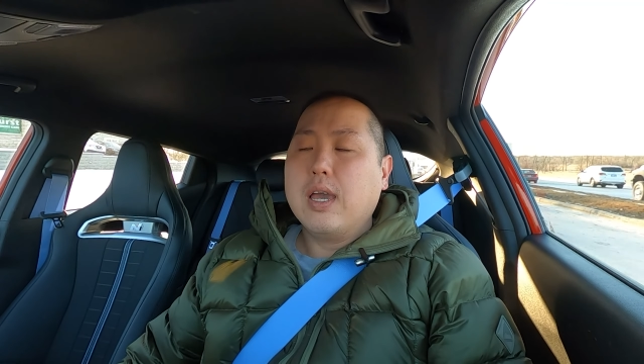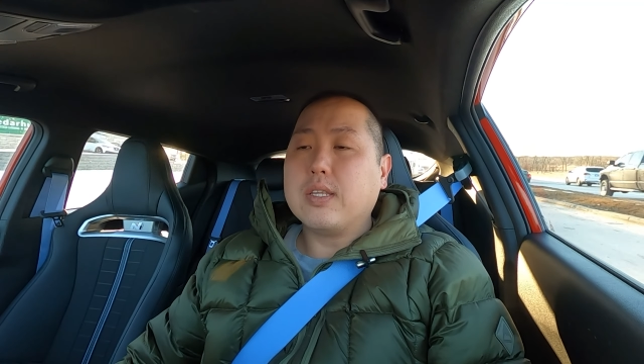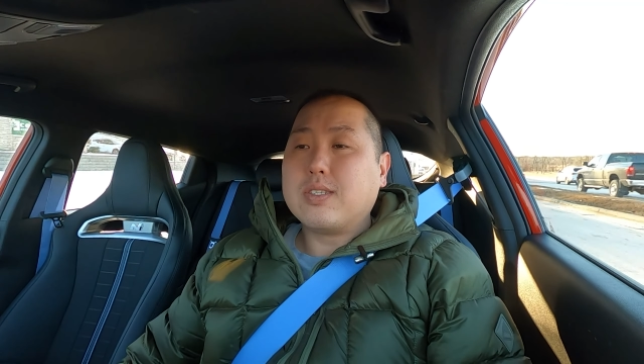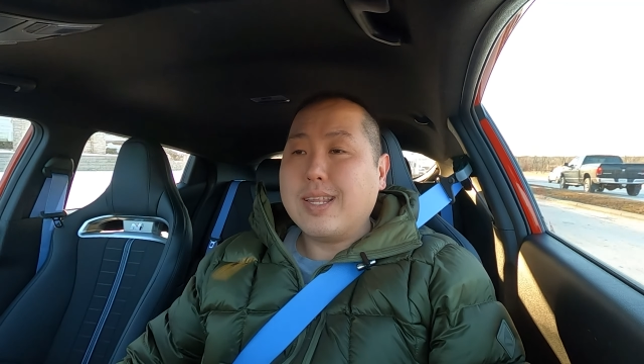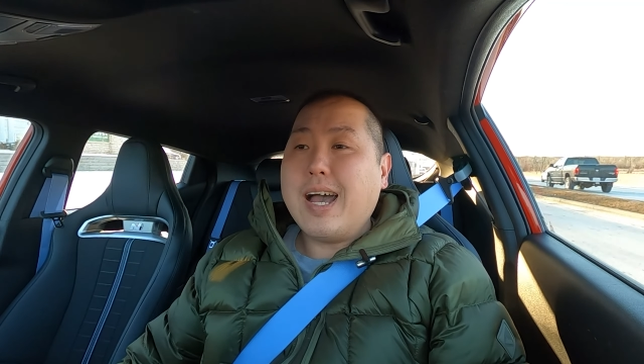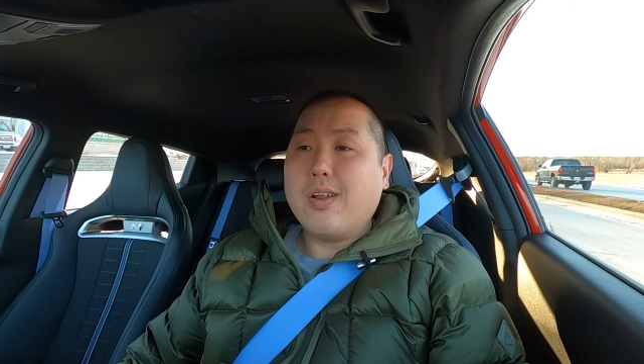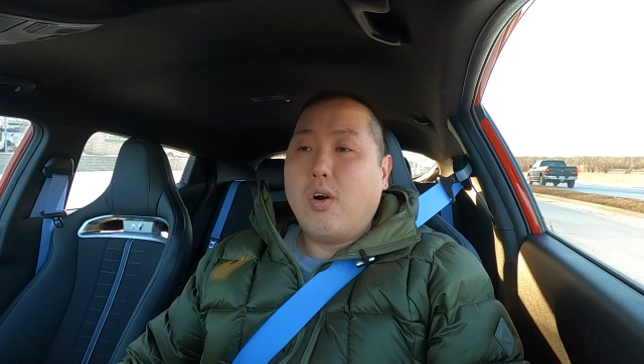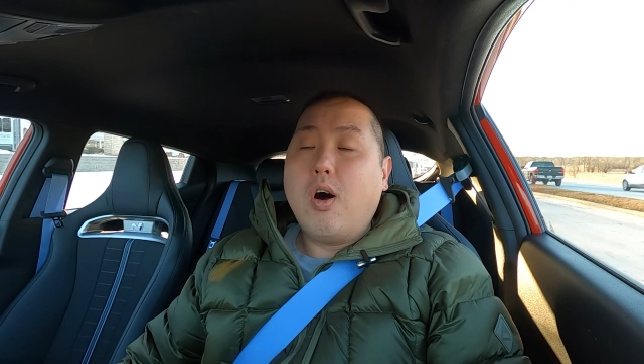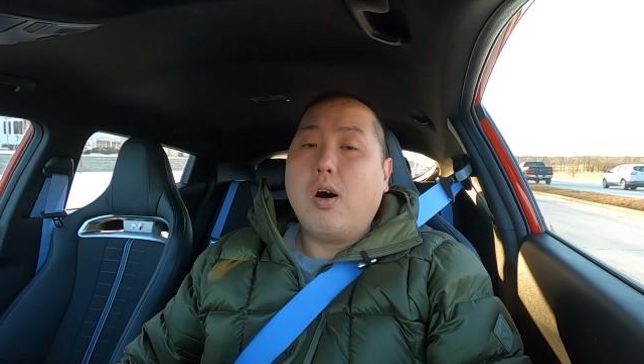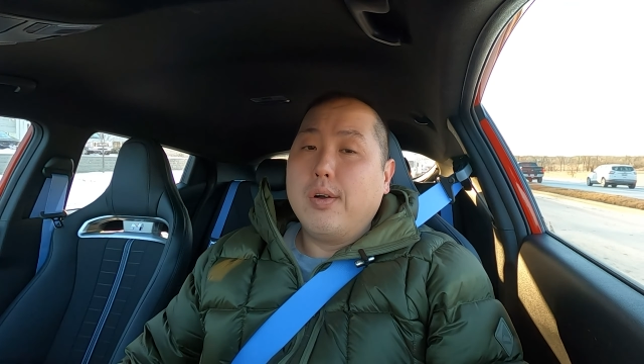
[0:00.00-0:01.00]
it's not
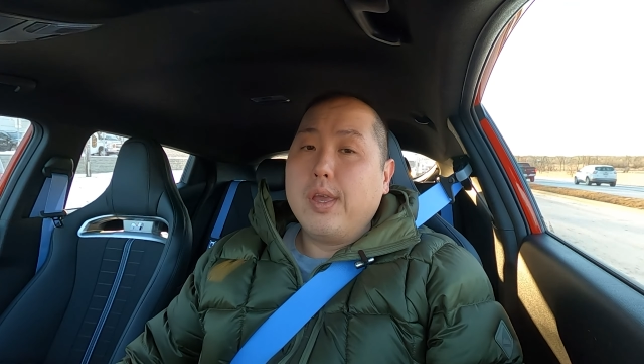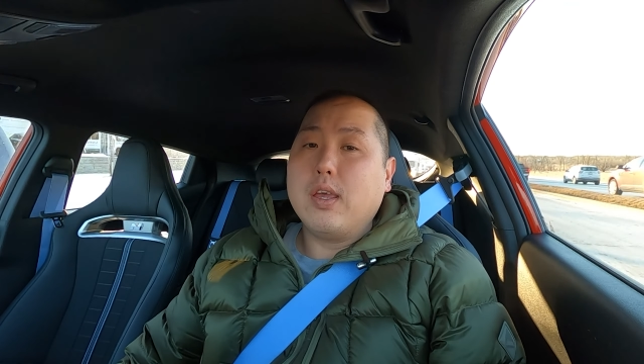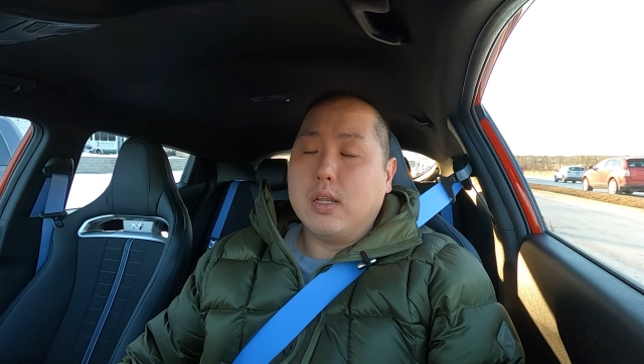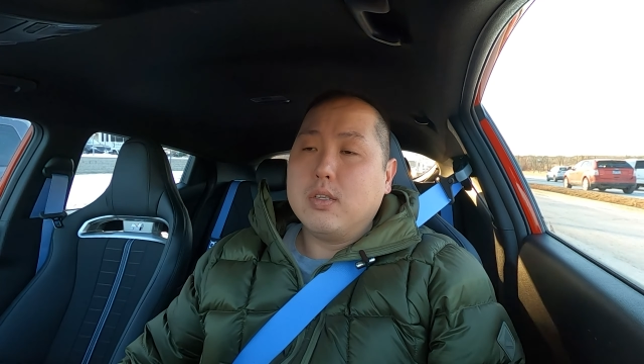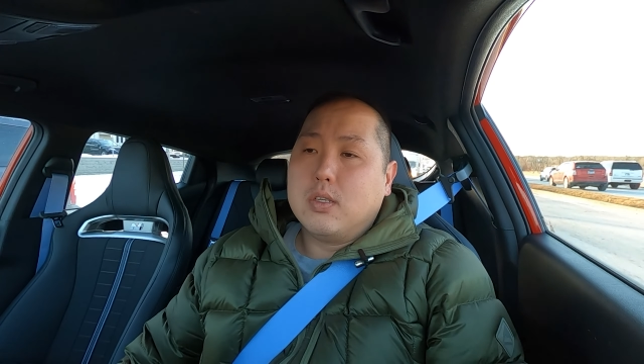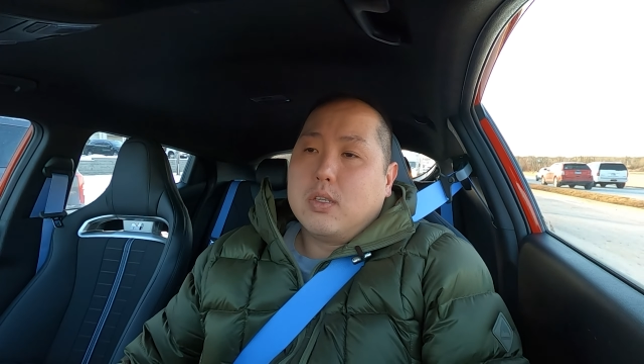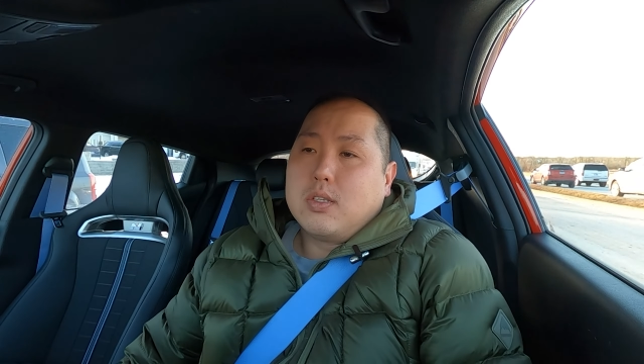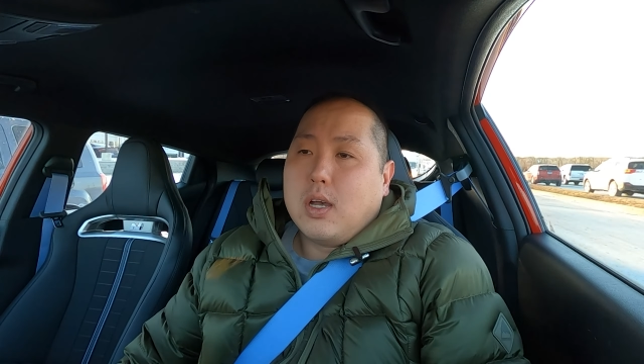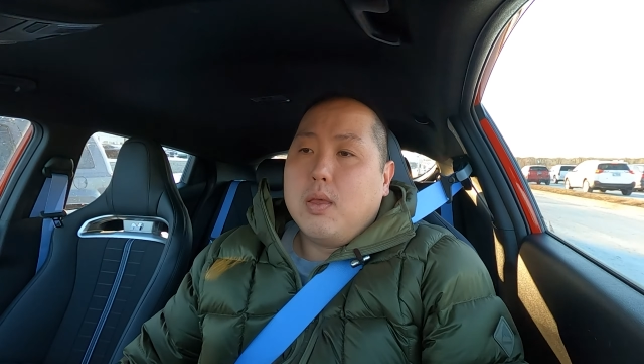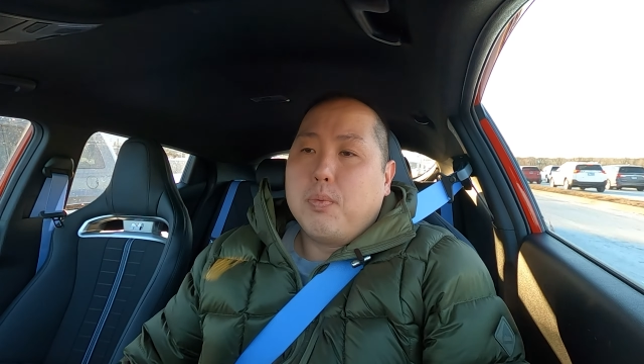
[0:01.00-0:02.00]
all in the
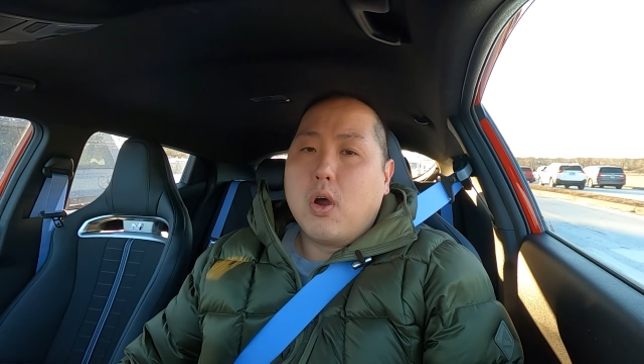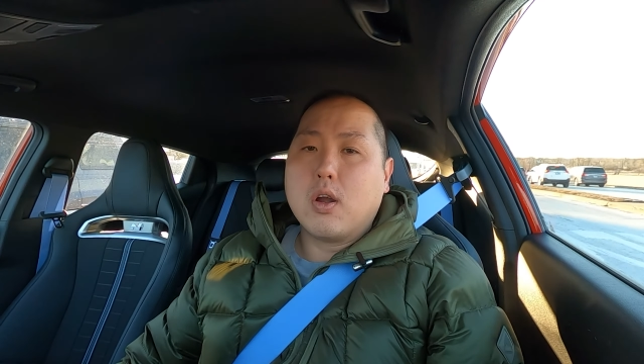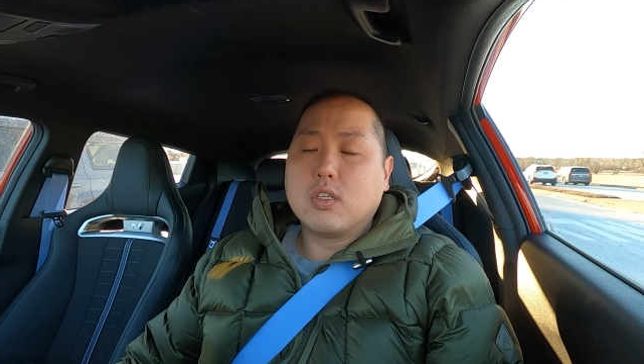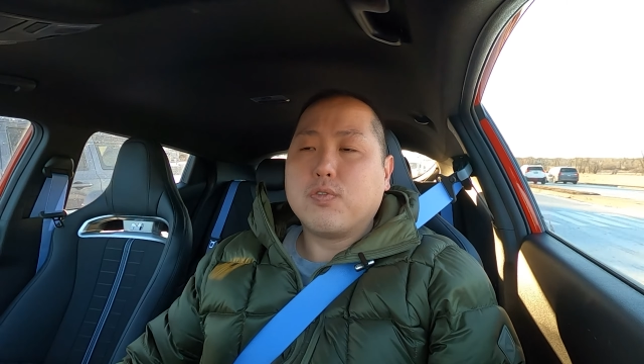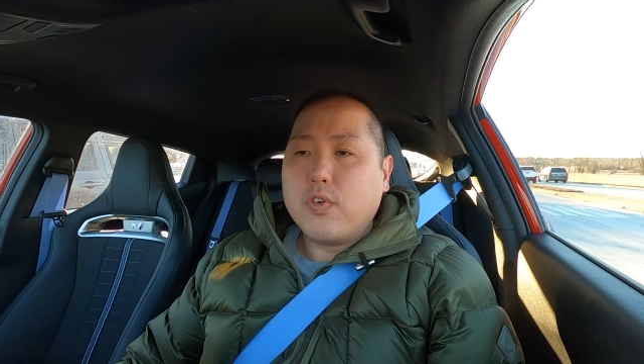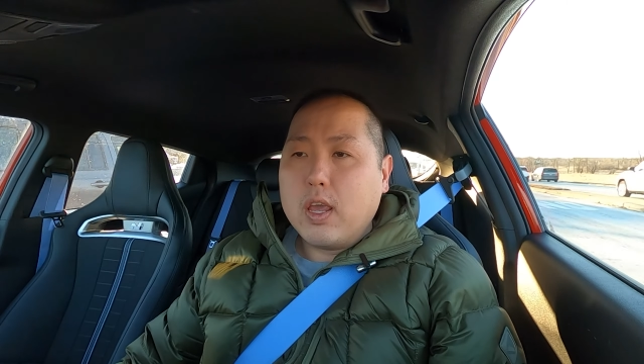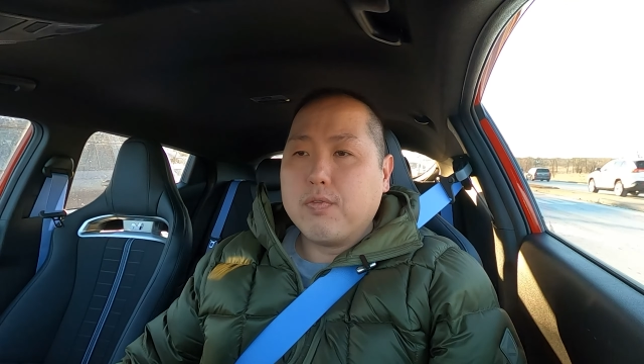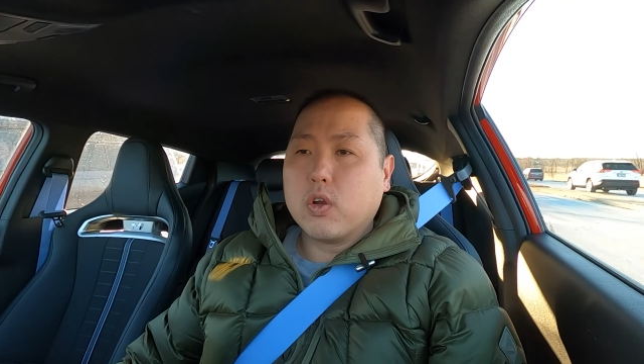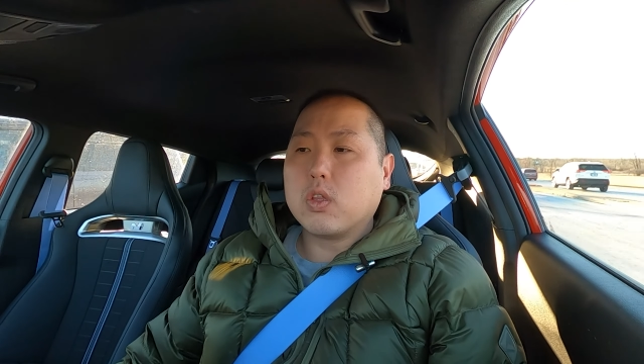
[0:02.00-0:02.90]
Type R's favor.